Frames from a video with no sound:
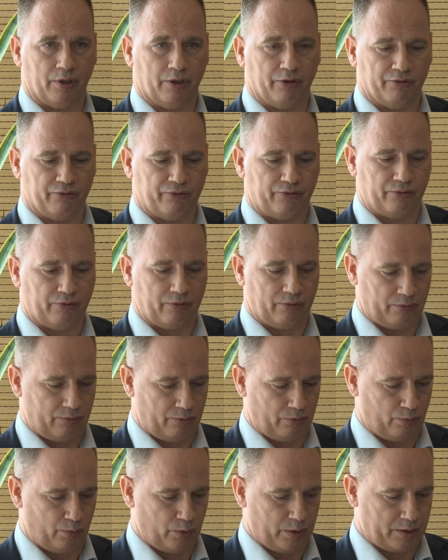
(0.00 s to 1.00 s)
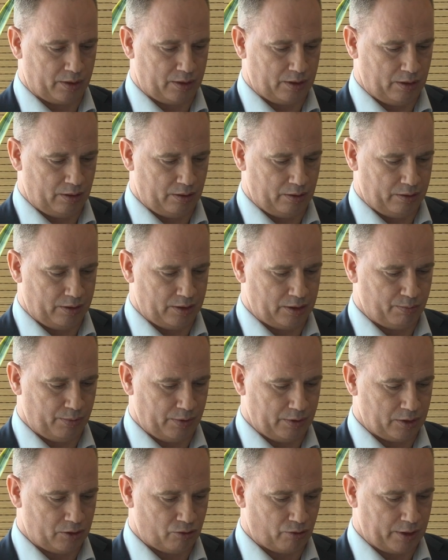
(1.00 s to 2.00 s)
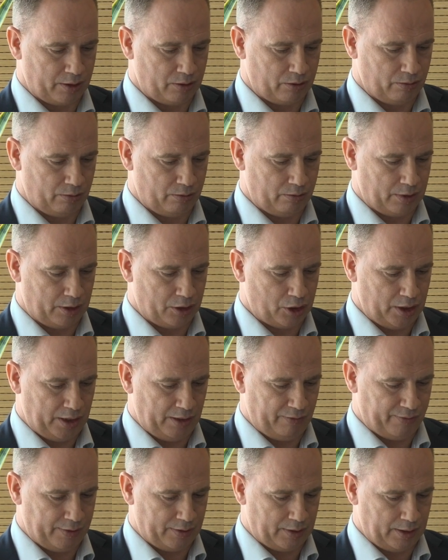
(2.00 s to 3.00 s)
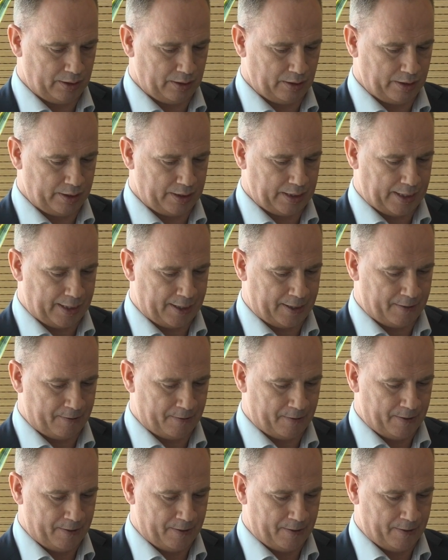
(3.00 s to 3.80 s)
of what this bill is trying to achieve at the end of the day.